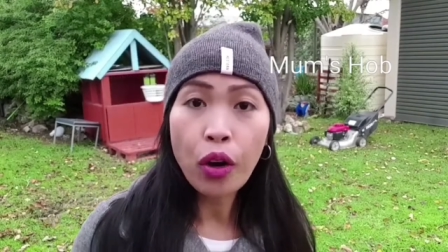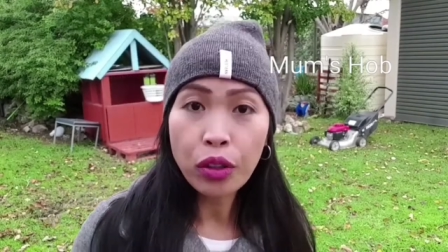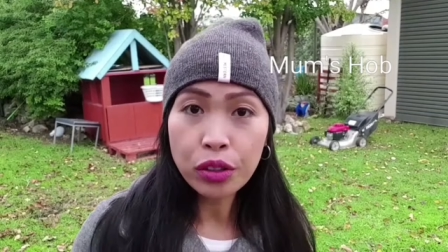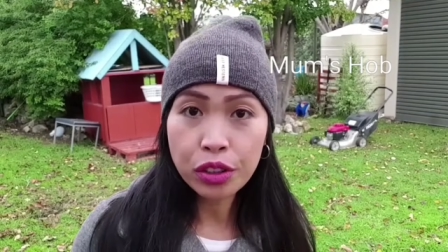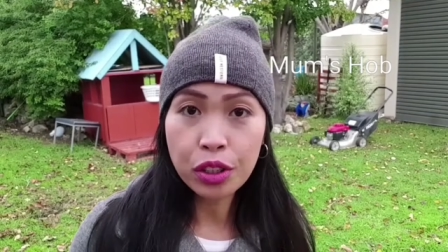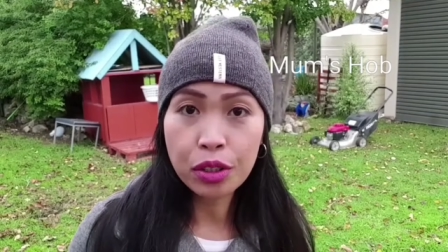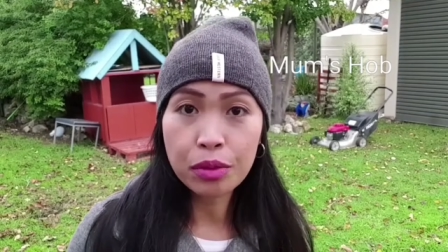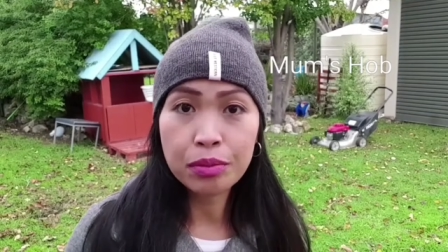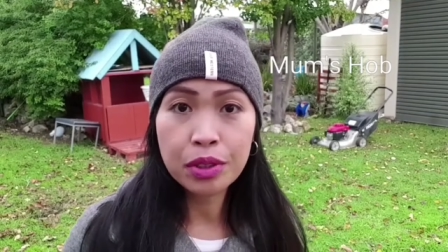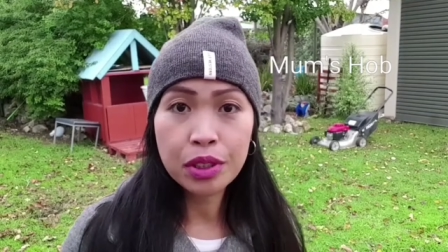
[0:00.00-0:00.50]

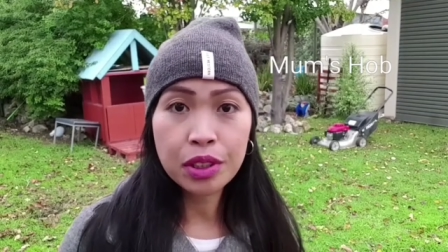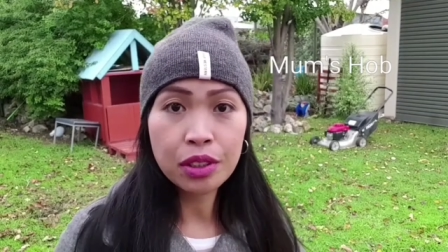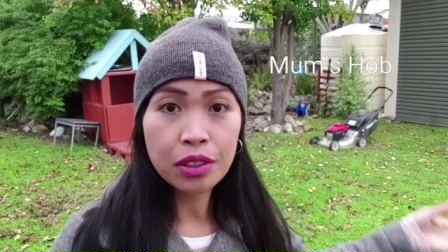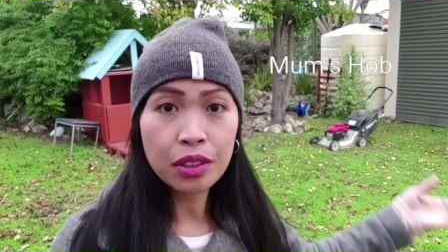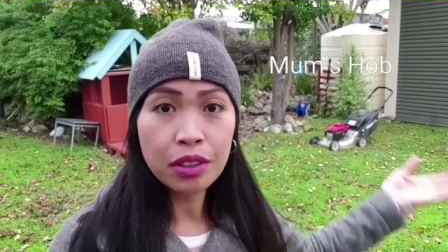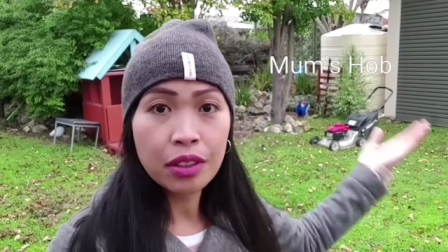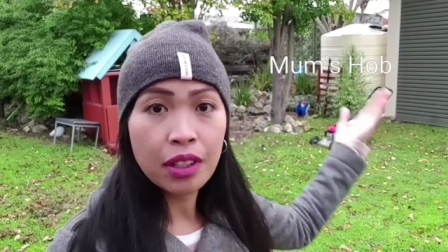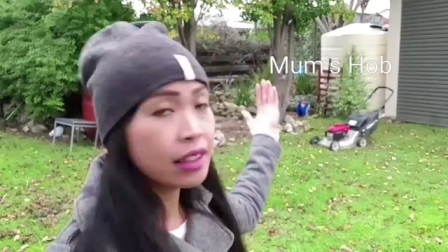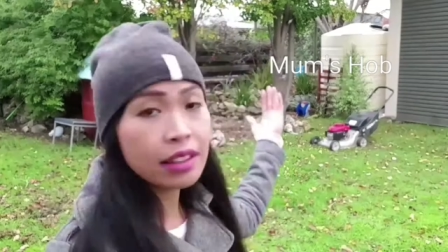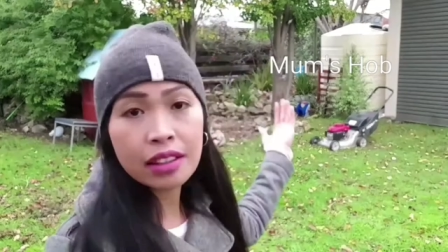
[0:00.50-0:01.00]
autumn,
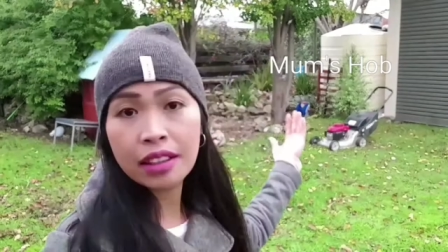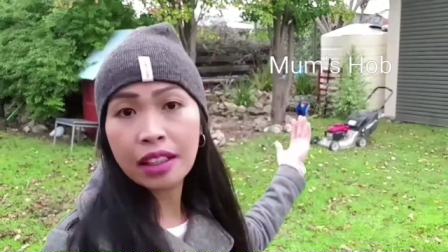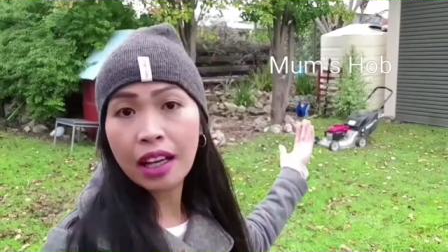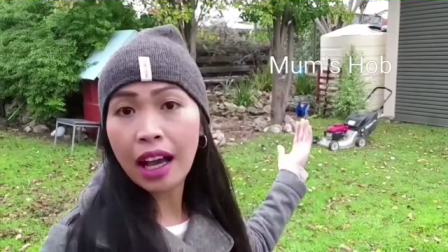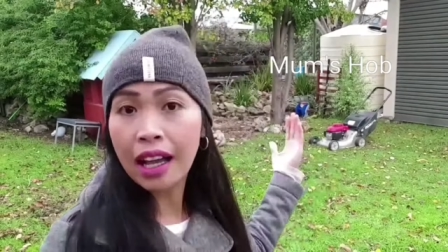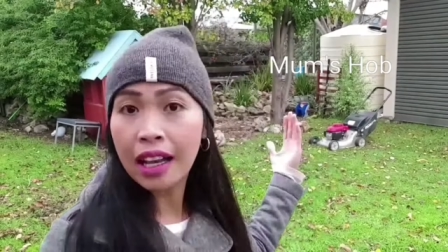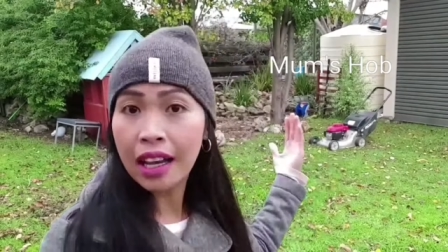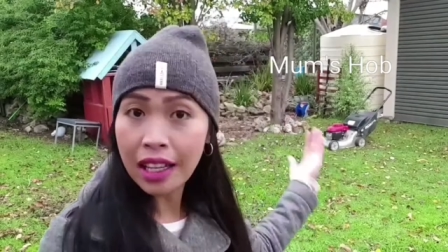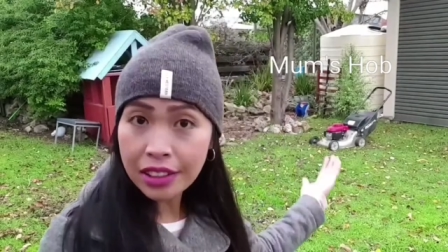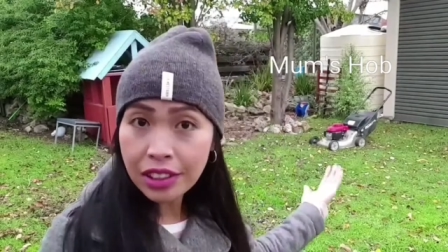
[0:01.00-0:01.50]
so
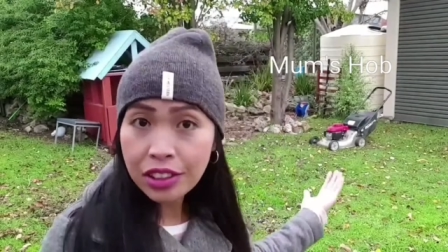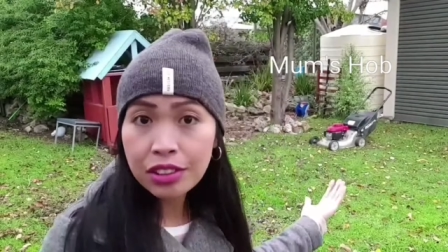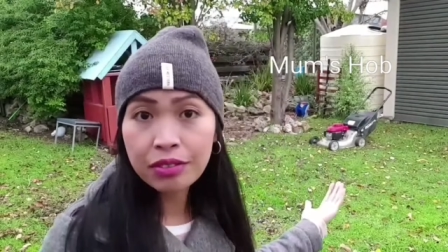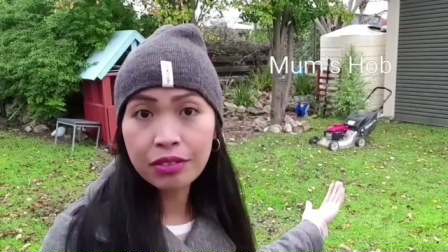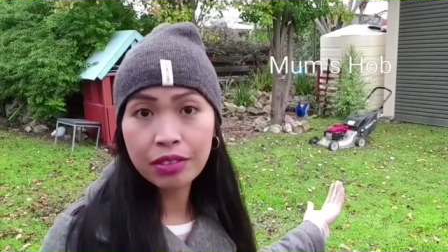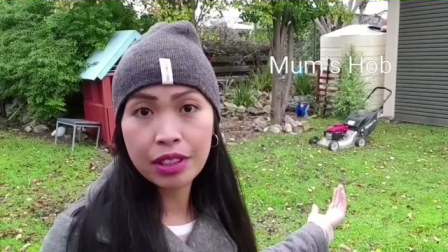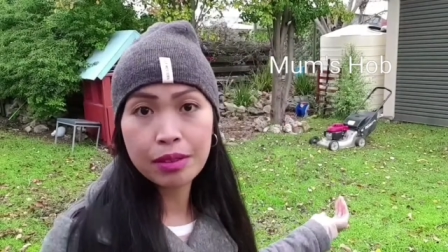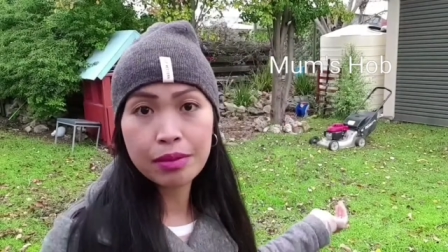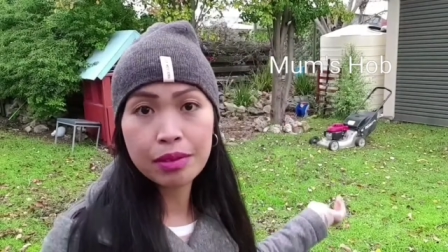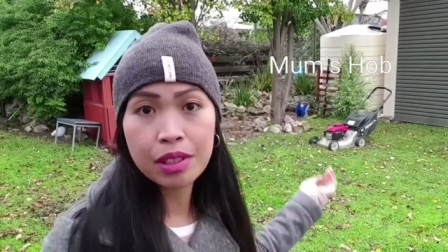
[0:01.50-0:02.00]
a lot
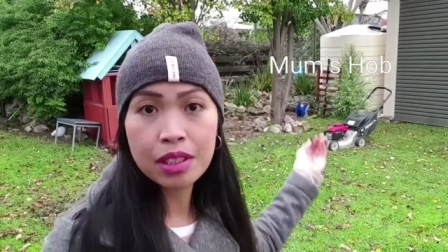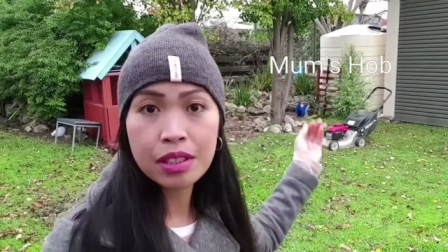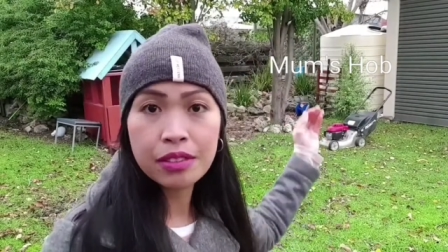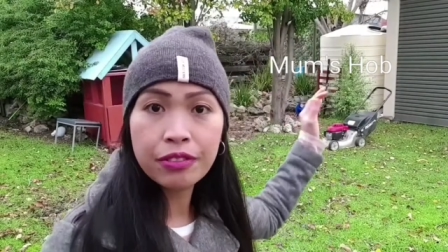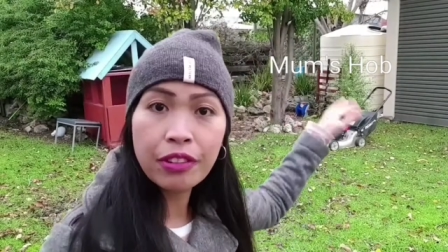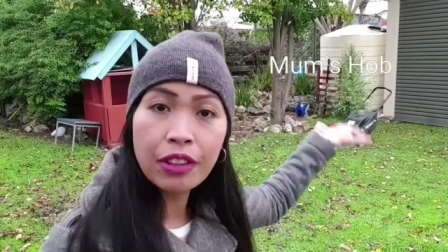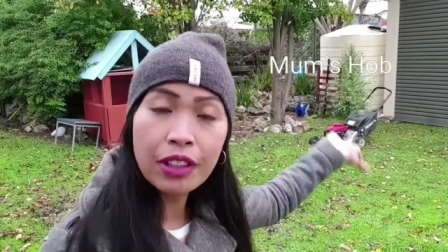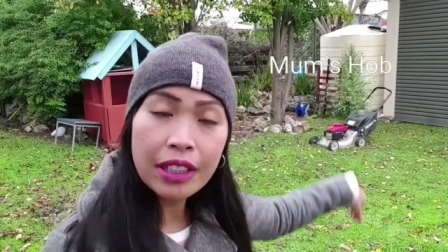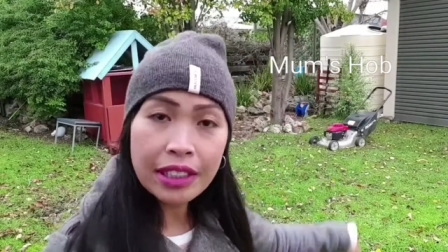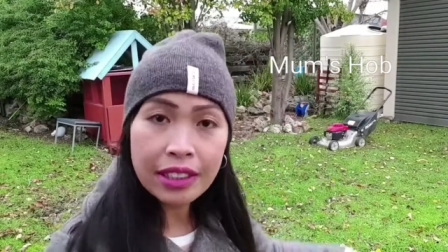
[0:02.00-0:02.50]
of leaves is
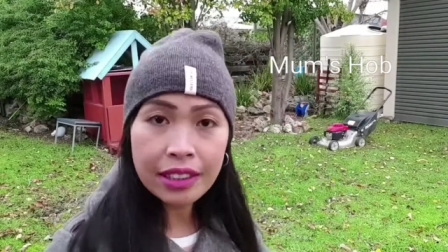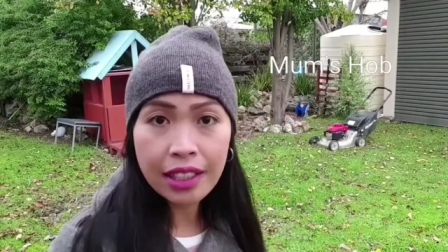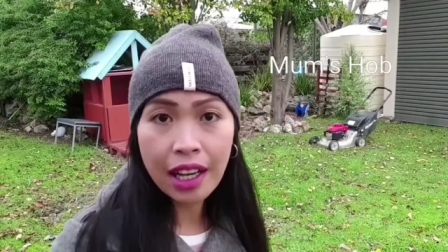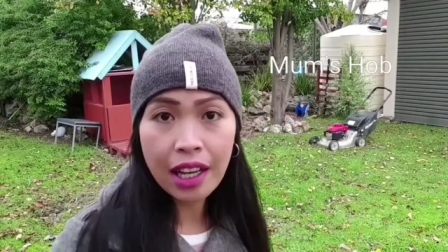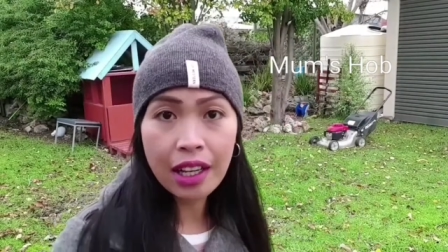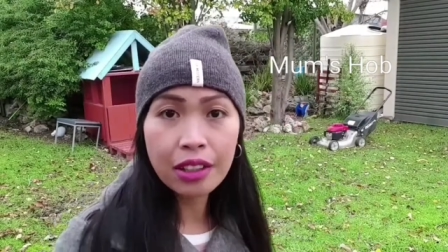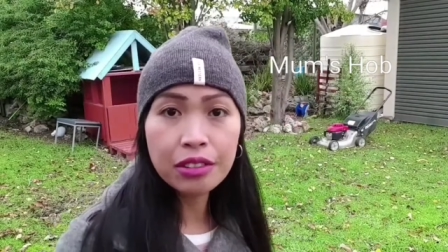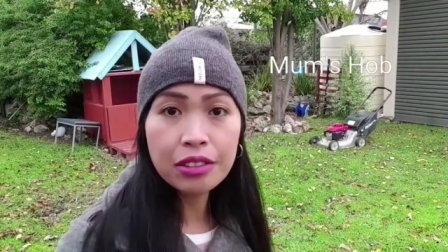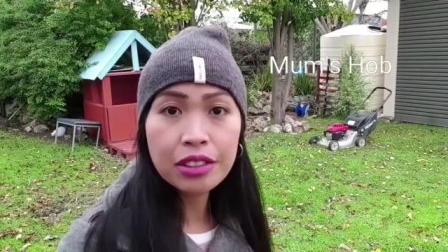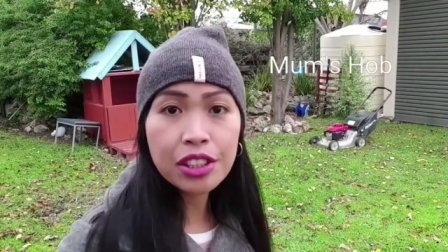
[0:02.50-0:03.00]
falling
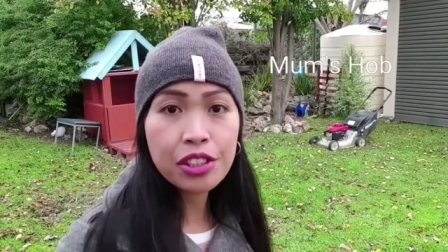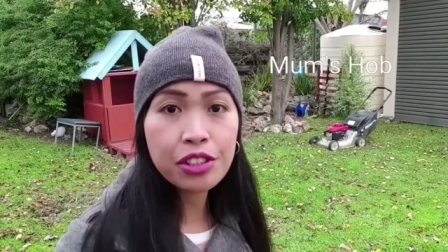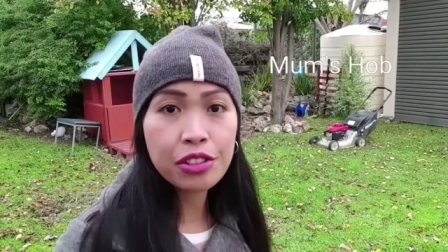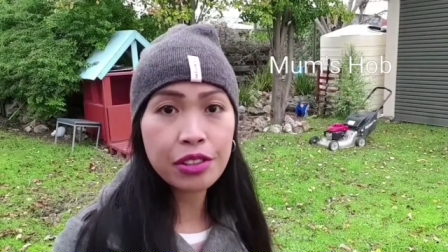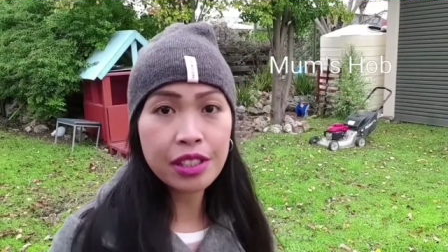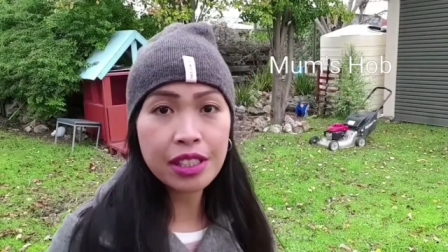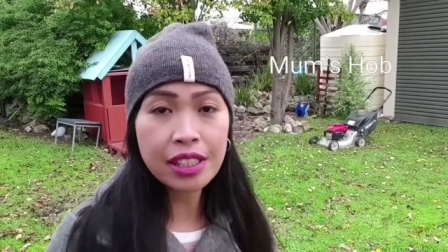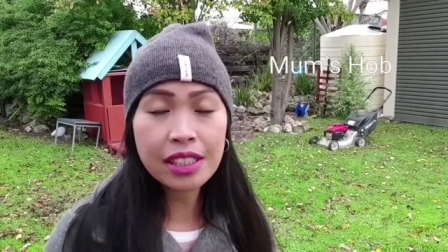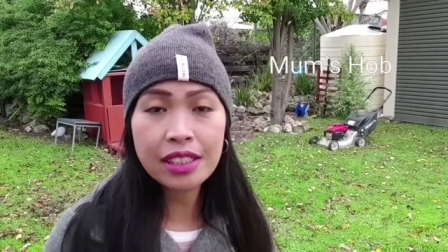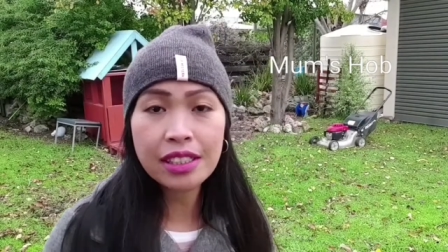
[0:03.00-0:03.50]
down the
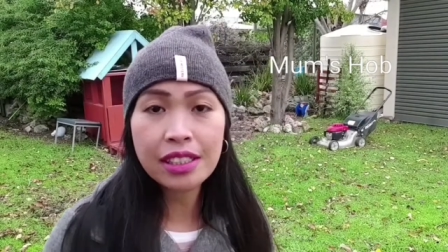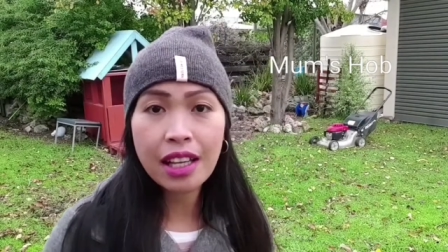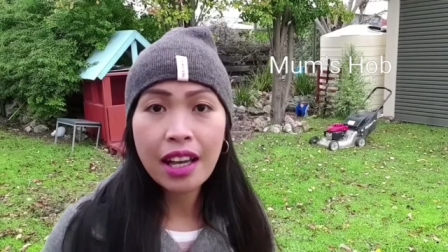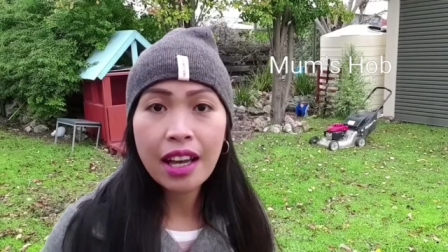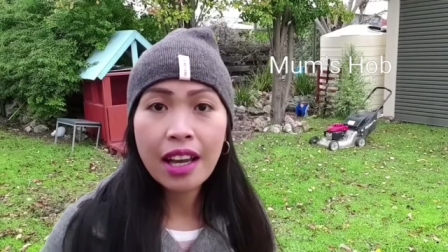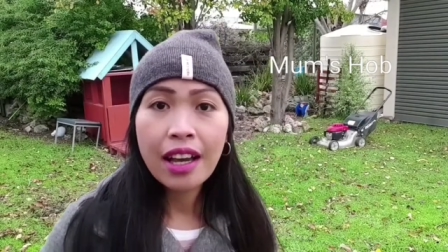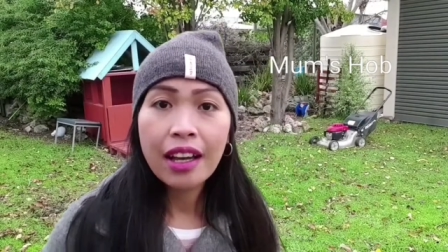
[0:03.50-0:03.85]
trees.